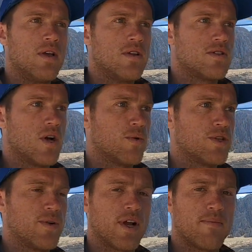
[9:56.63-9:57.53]
So we're
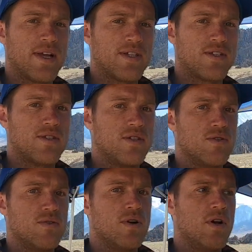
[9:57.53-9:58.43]
doing our best
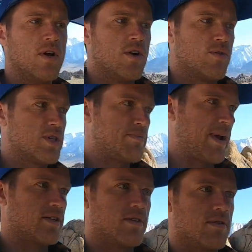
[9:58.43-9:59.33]
to
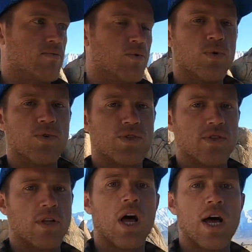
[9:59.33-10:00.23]
respect the rules and
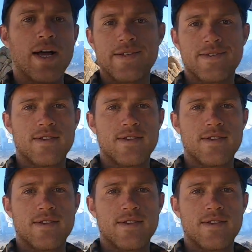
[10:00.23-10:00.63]
the laws